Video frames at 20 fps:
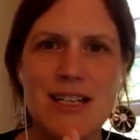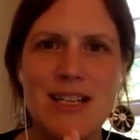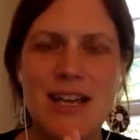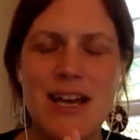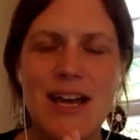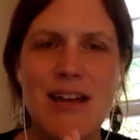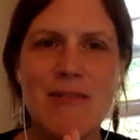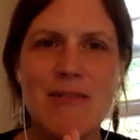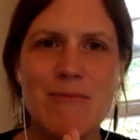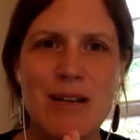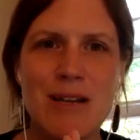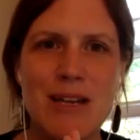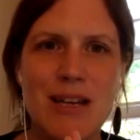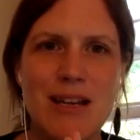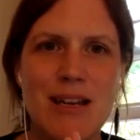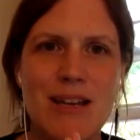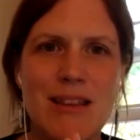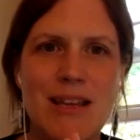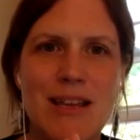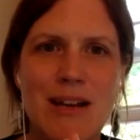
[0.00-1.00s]
that we
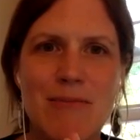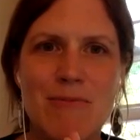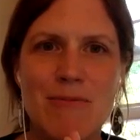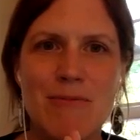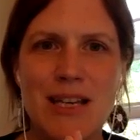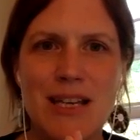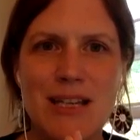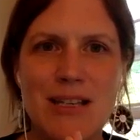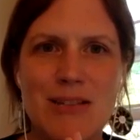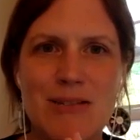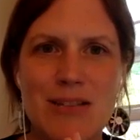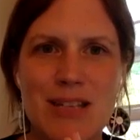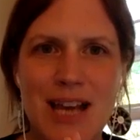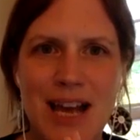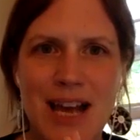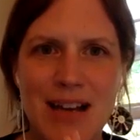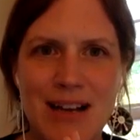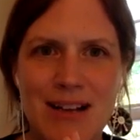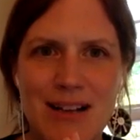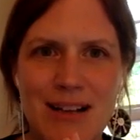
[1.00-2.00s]
need to
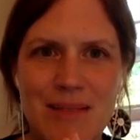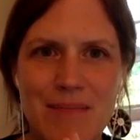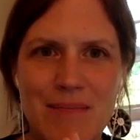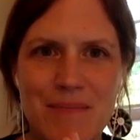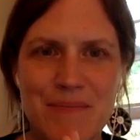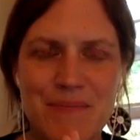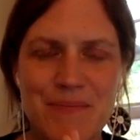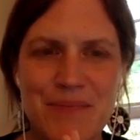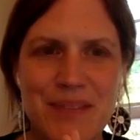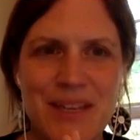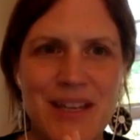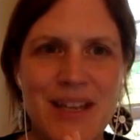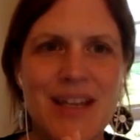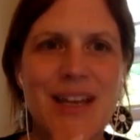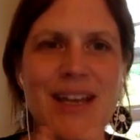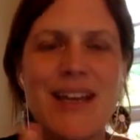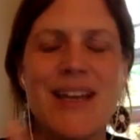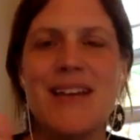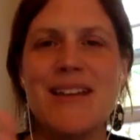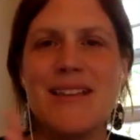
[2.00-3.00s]
tackle.
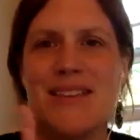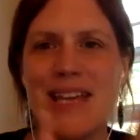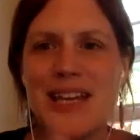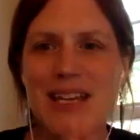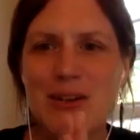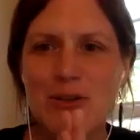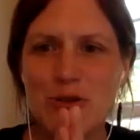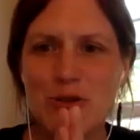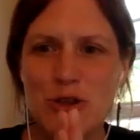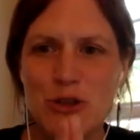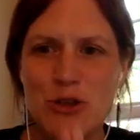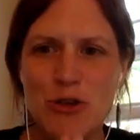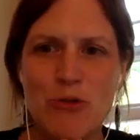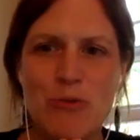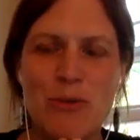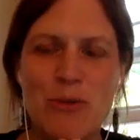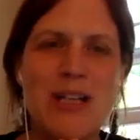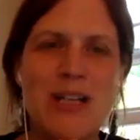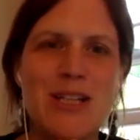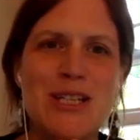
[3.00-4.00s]
Thank you so
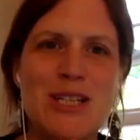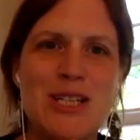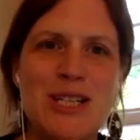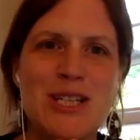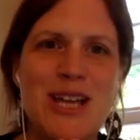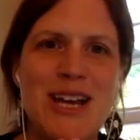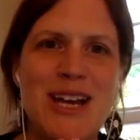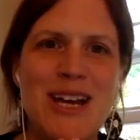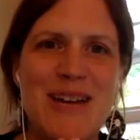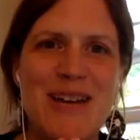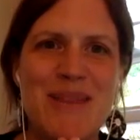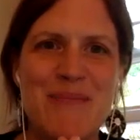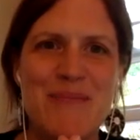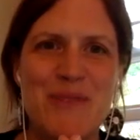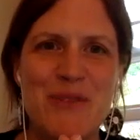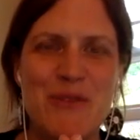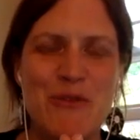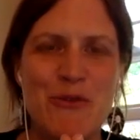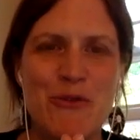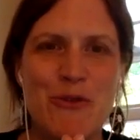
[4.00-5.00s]
much
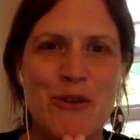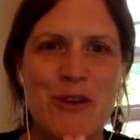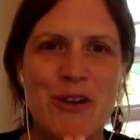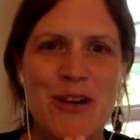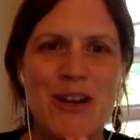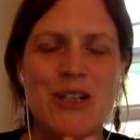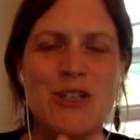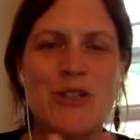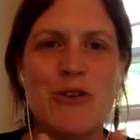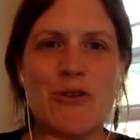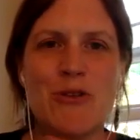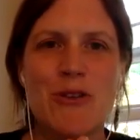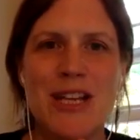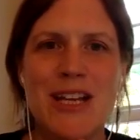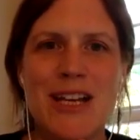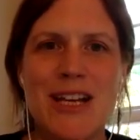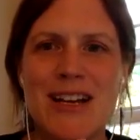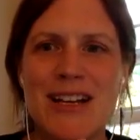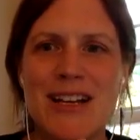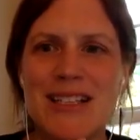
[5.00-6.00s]
for
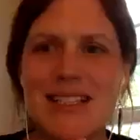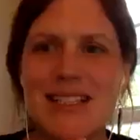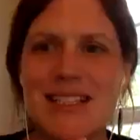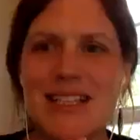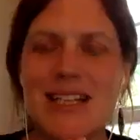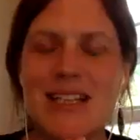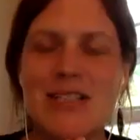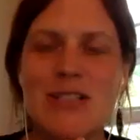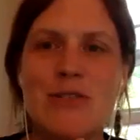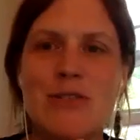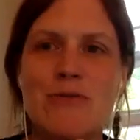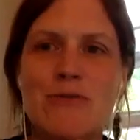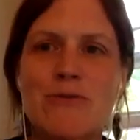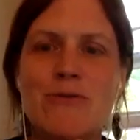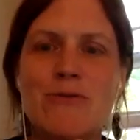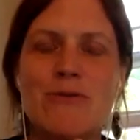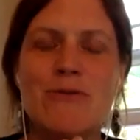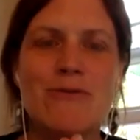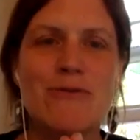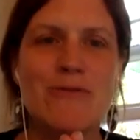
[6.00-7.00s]
joining us.
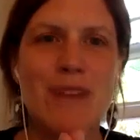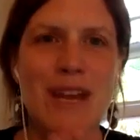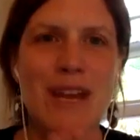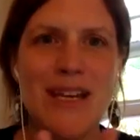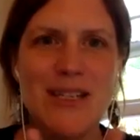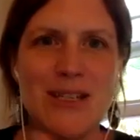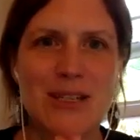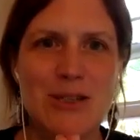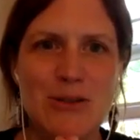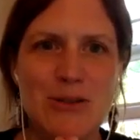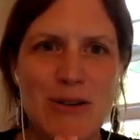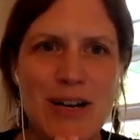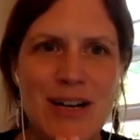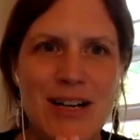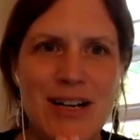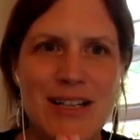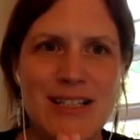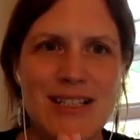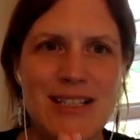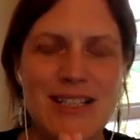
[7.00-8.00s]
Do write to
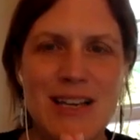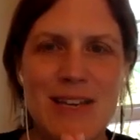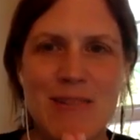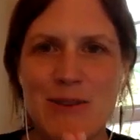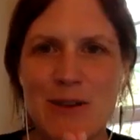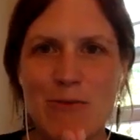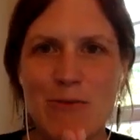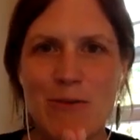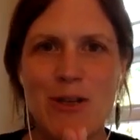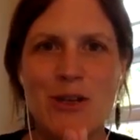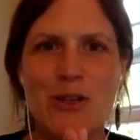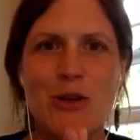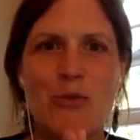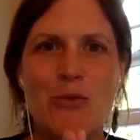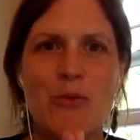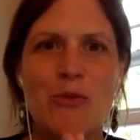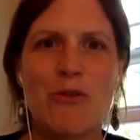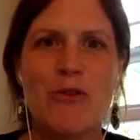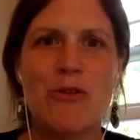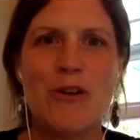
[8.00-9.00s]
us if you want to know
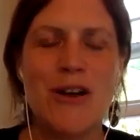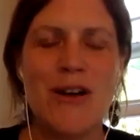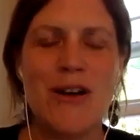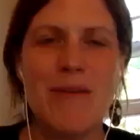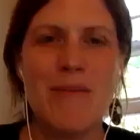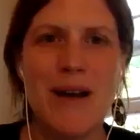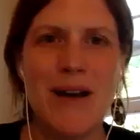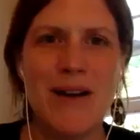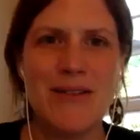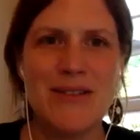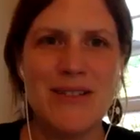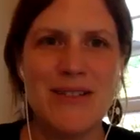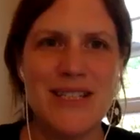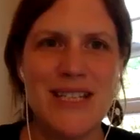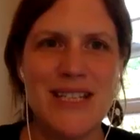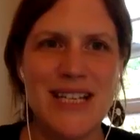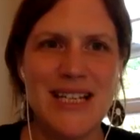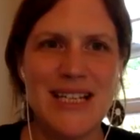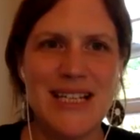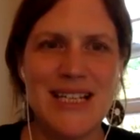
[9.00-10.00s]
more about
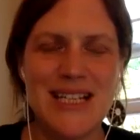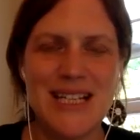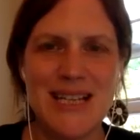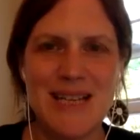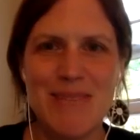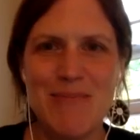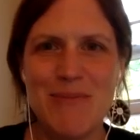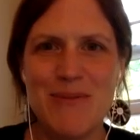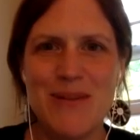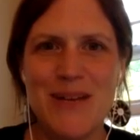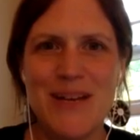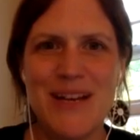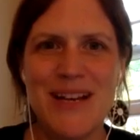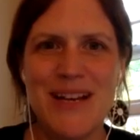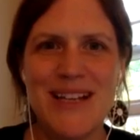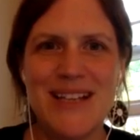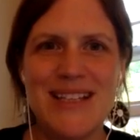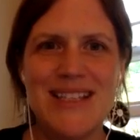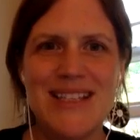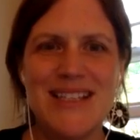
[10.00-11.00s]
Dig Deep,
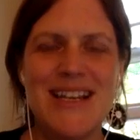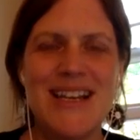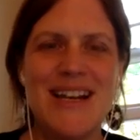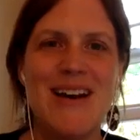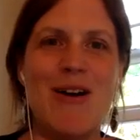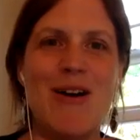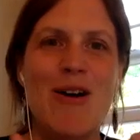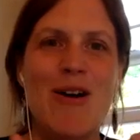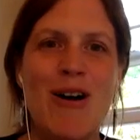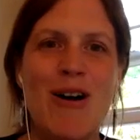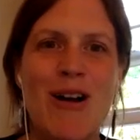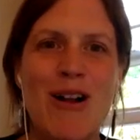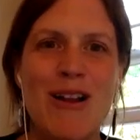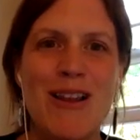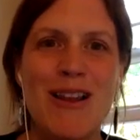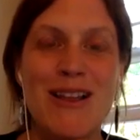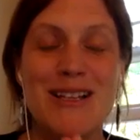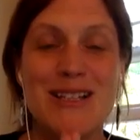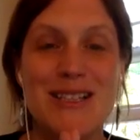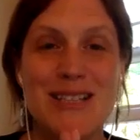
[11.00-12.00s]
and
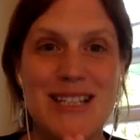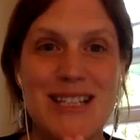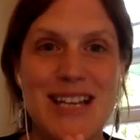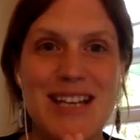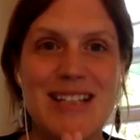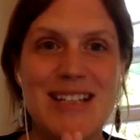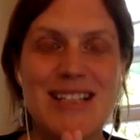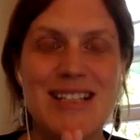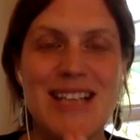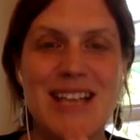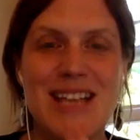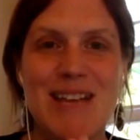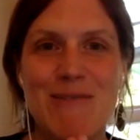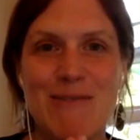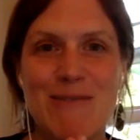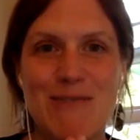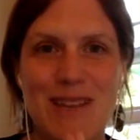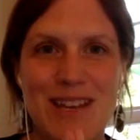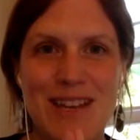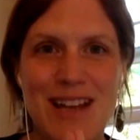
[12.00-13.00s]
all stay
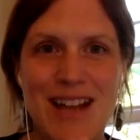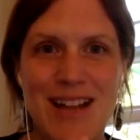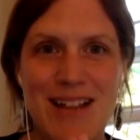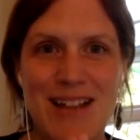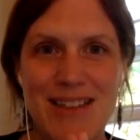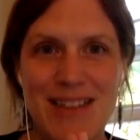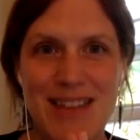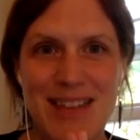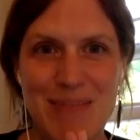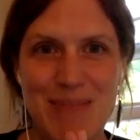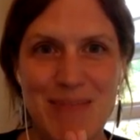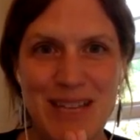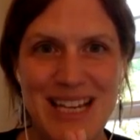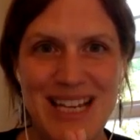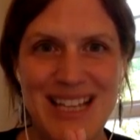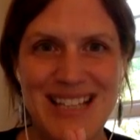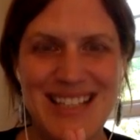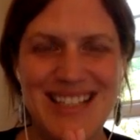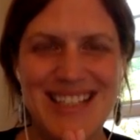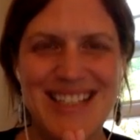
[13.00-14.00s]
safe and healthy,
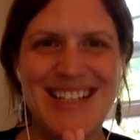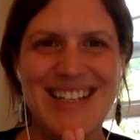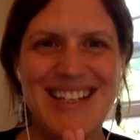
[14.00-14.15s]
please.